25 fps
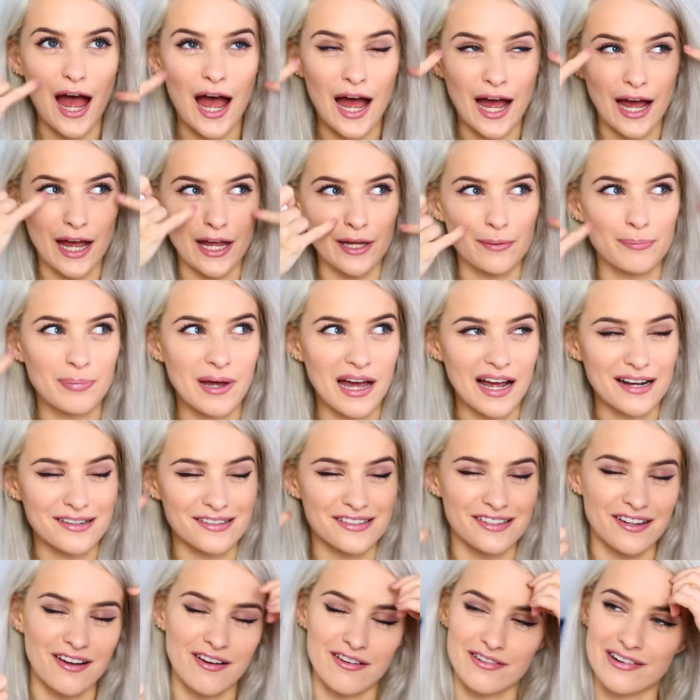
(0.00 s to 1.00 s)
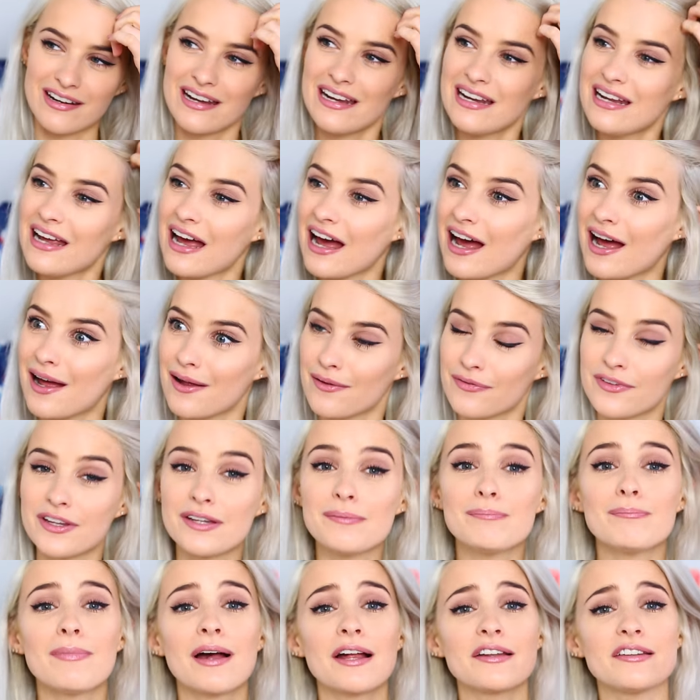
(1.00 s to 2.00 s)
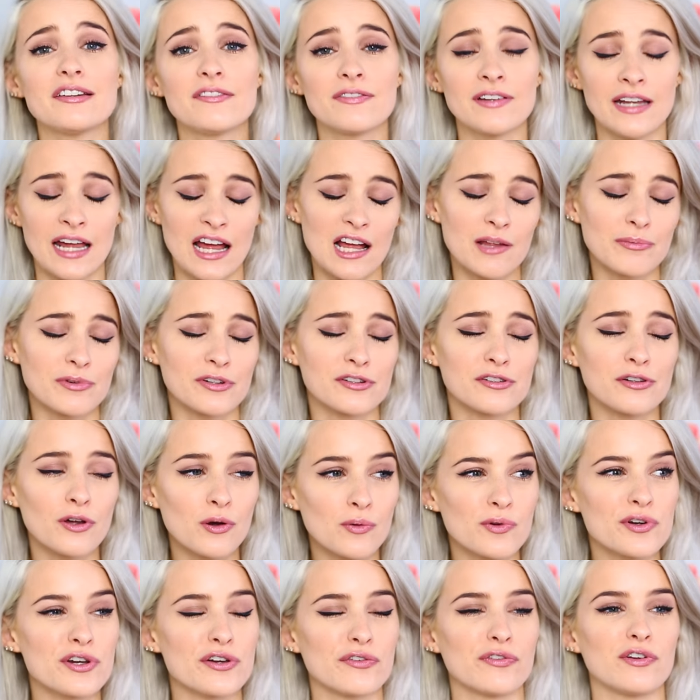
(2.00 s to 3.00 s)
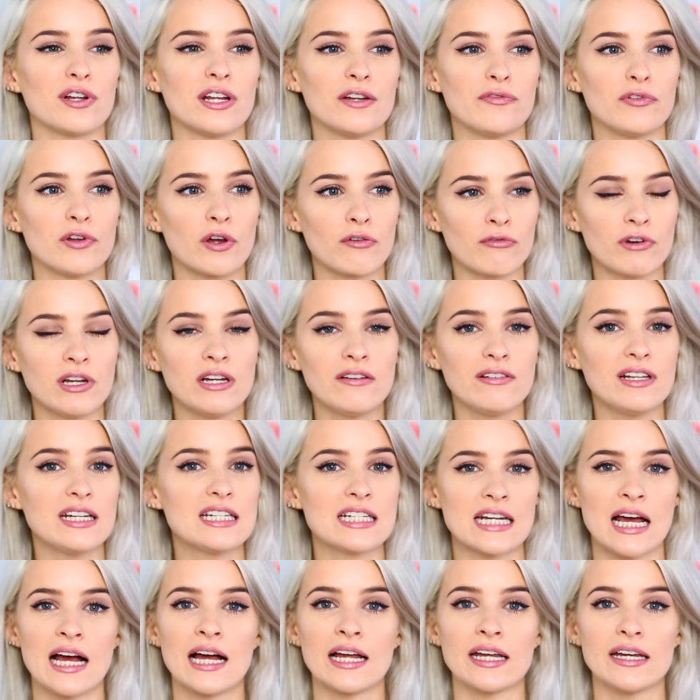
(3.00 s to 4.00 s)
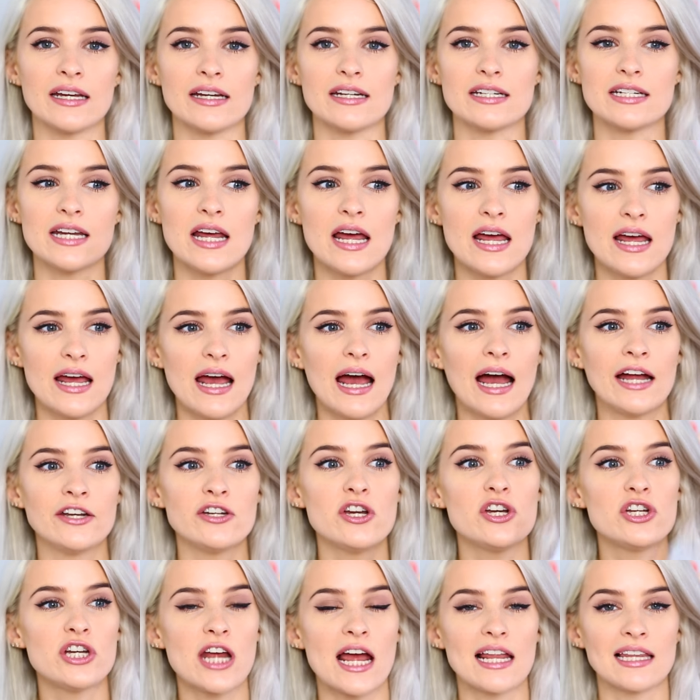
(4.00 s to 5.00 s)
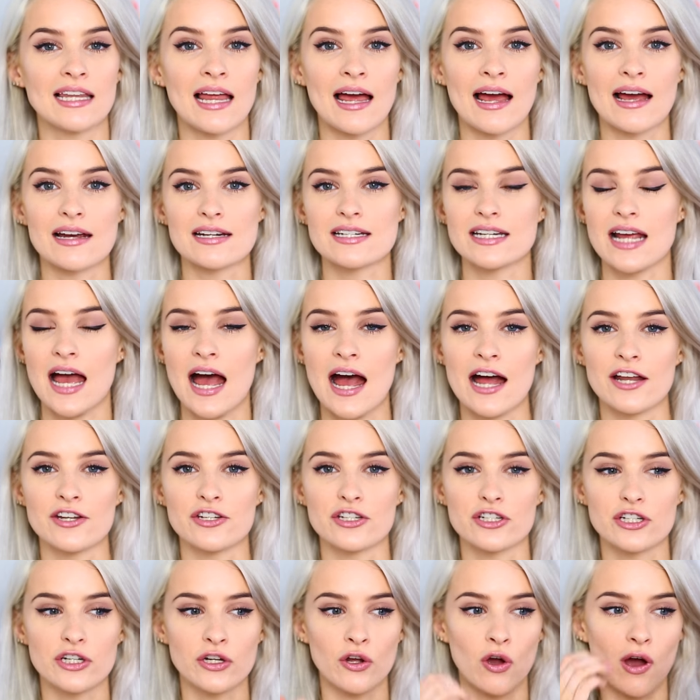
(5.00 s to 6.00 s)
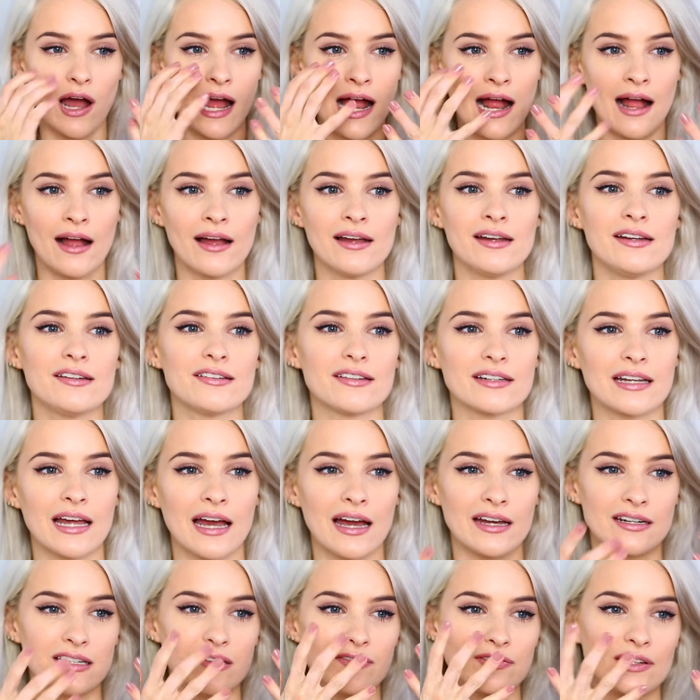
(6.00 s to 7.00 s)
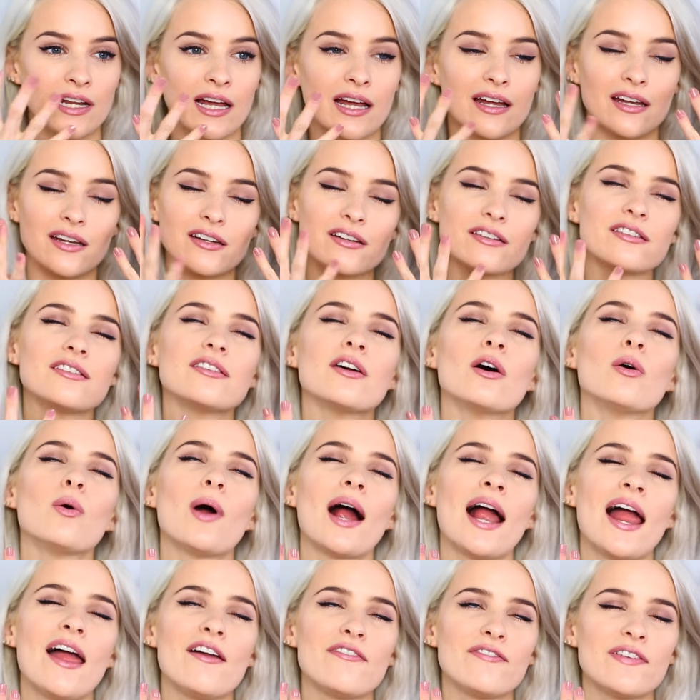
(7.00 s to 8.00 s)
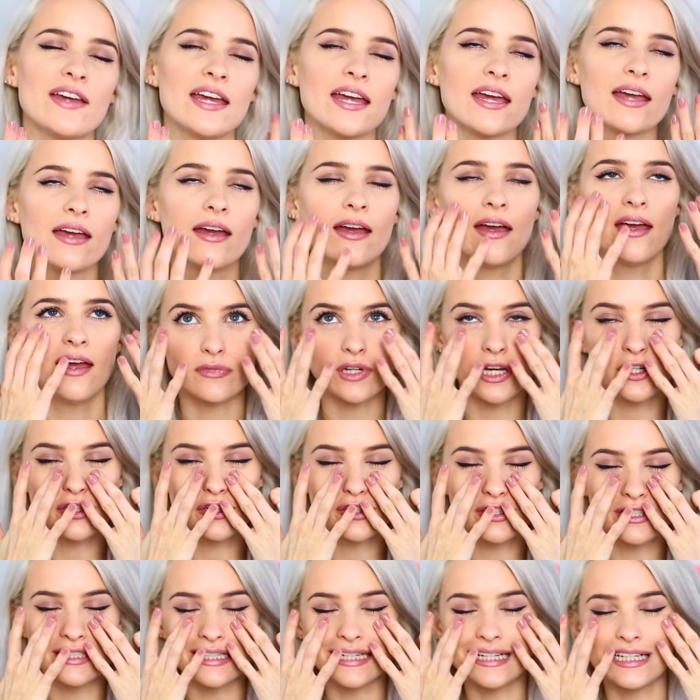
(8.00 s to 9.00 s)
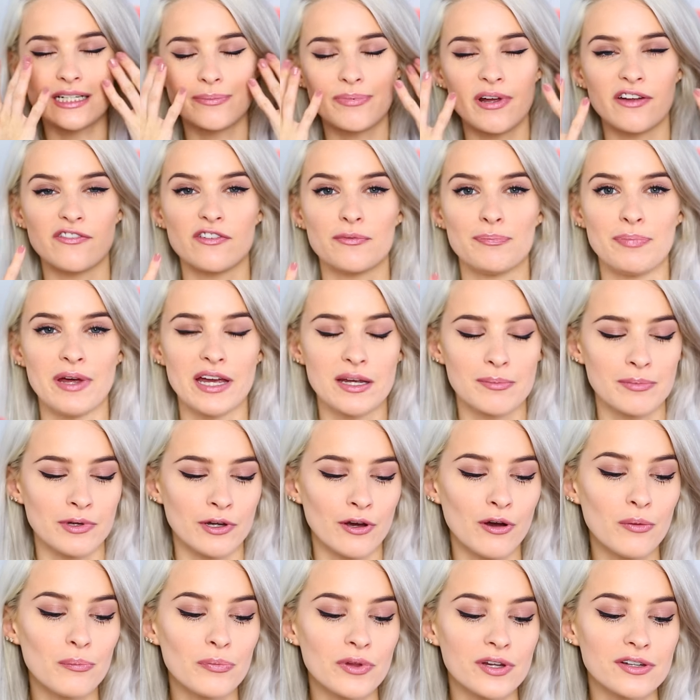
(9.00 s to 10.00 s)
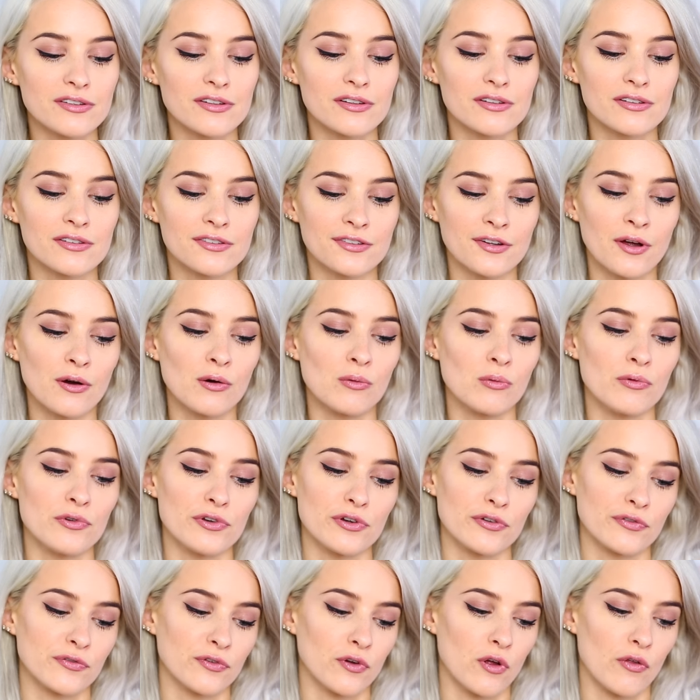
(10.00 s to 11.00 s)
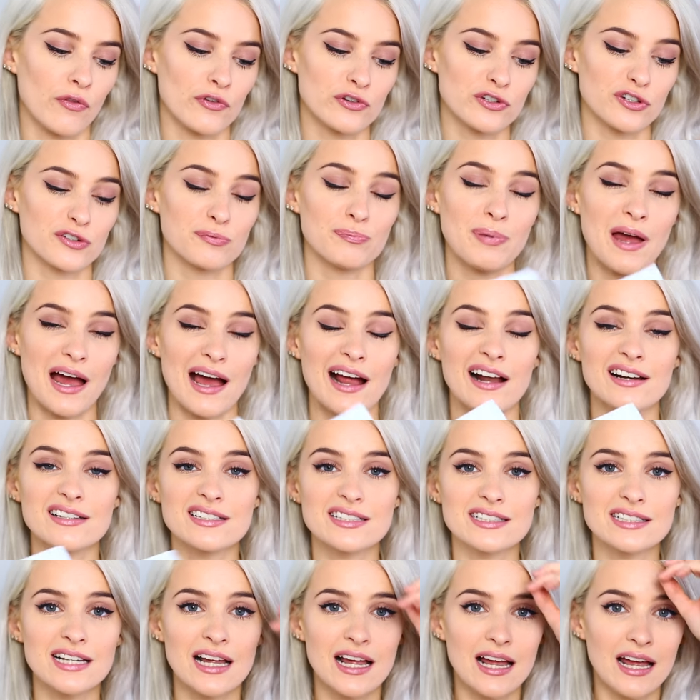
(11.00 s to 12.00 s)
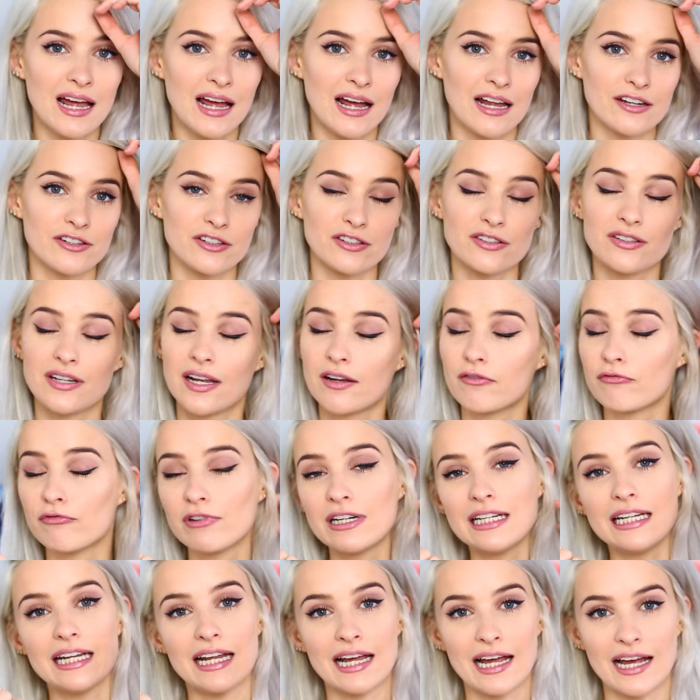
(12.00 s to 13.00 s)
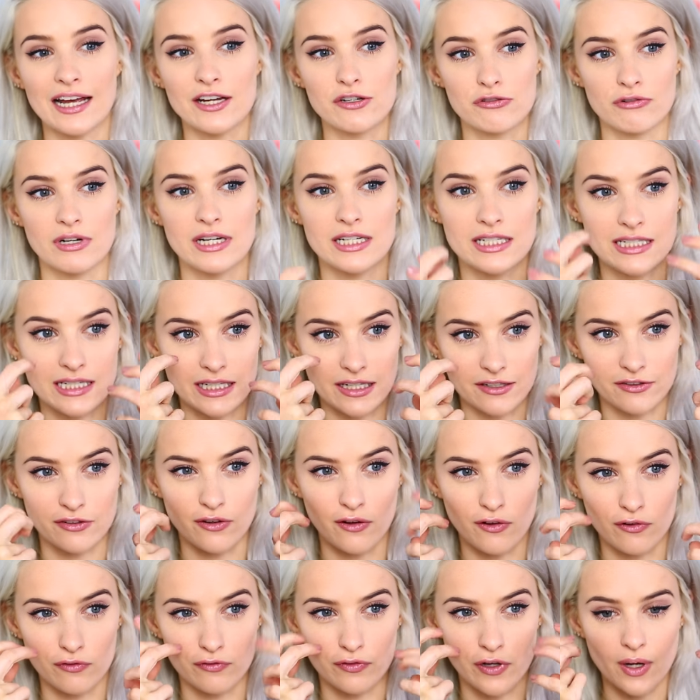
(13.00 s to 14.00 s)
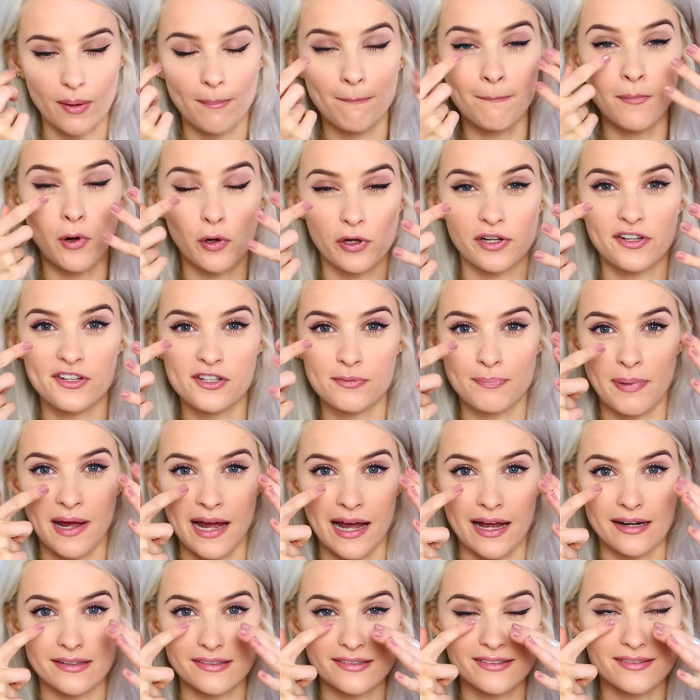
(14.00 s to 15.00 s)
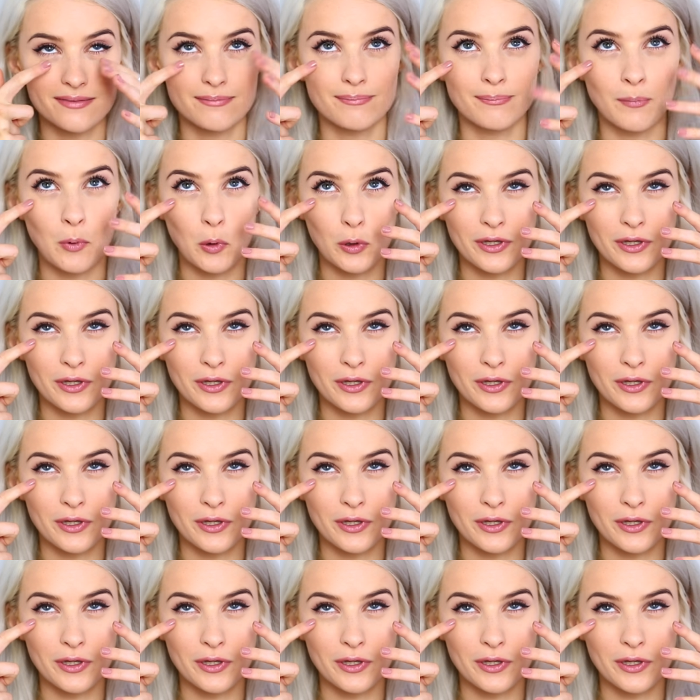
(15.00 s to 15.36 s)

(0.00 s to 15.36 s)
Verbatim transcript: eye pads on. They massively help. They're so wonderful if you're really, really tired and you're jet lagged and your eyes are kind of like so heavy and just need a bit of a pick me up. These are so wonderful. They're just pads, just like really hydrating sort of moist pads,